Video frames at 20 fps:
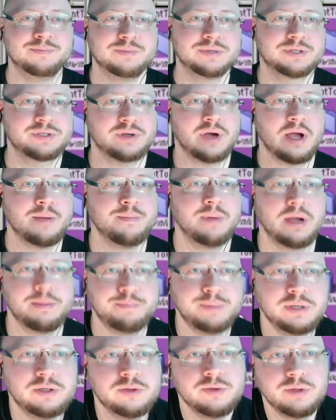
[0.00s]
So I might
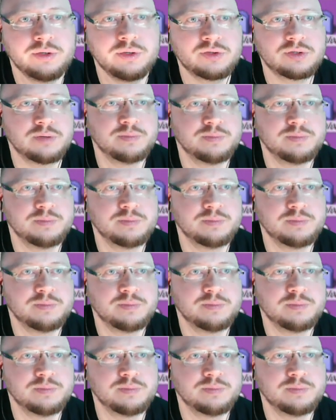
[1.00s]
be doing some